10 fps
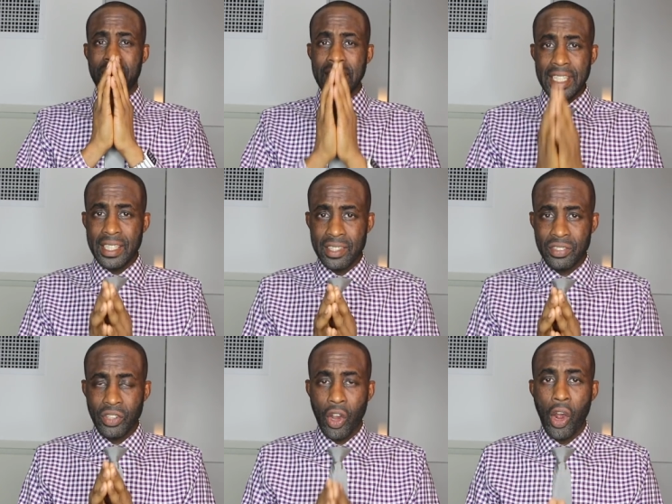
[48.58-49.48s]

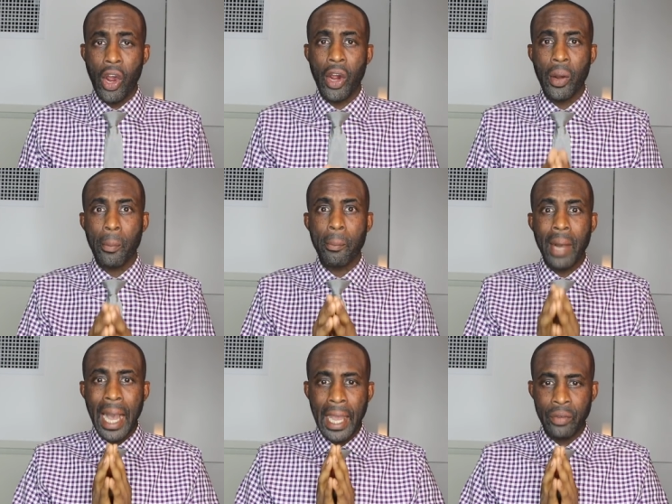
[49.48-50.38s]
these are
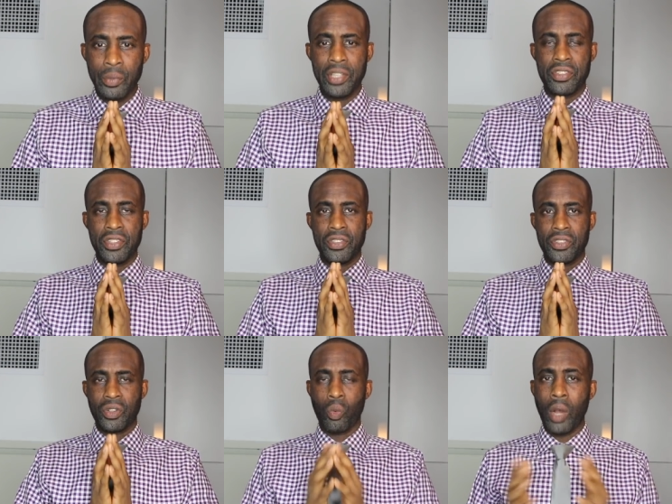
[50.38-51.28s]
my
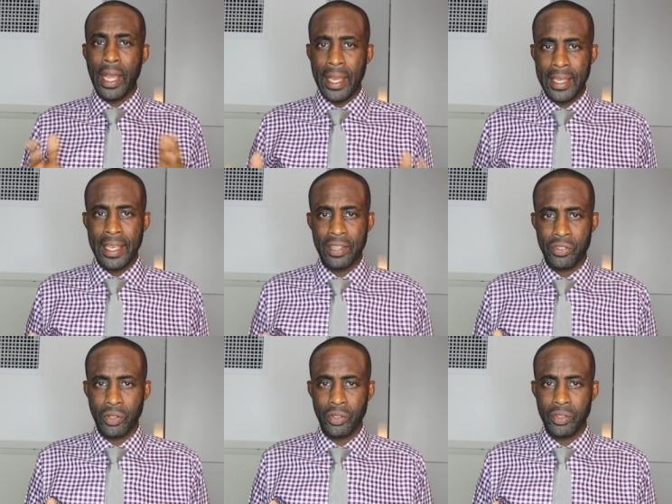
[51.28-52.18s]
reasons why I
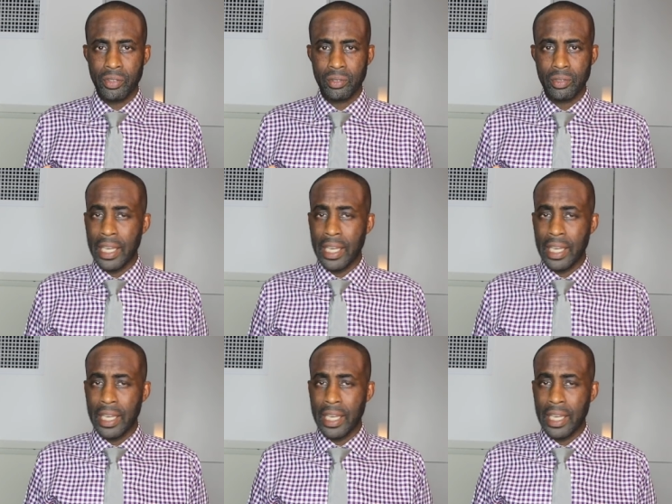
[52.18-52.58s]
canceled.